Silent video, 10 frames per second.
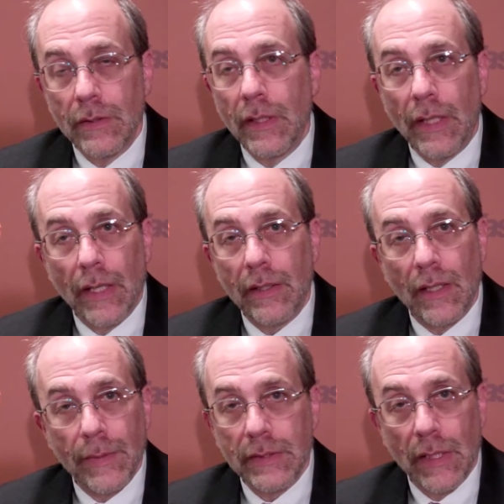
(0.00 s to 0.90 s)
in
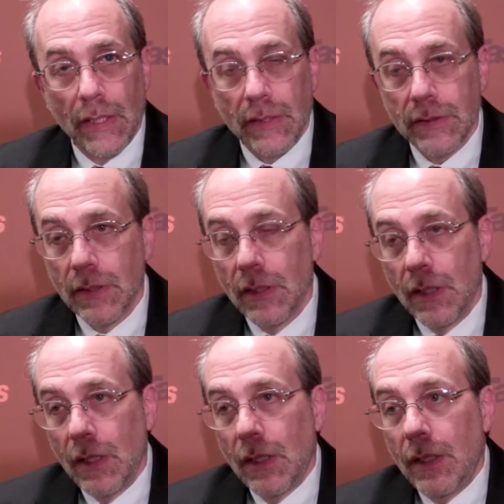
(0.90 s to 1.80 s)
academic settings,
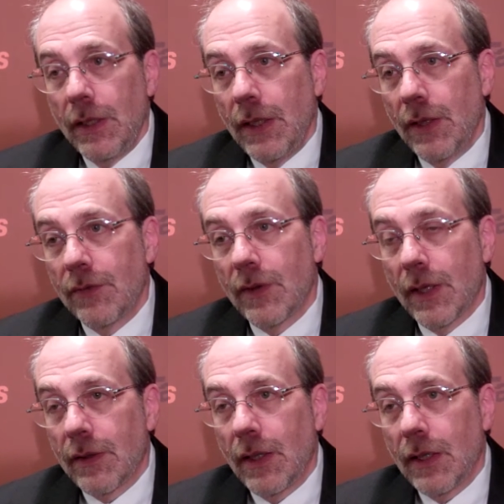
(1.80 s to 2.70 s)
is
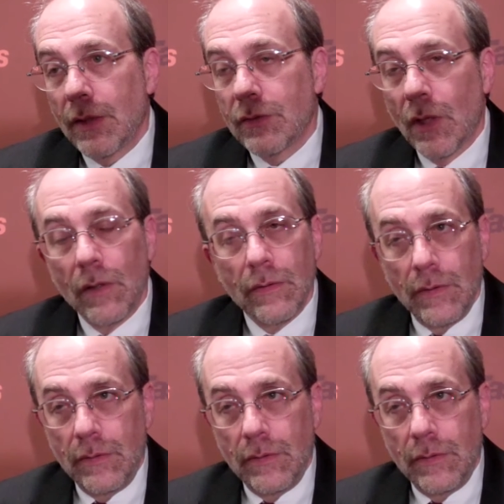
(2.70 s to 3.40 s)
that they get so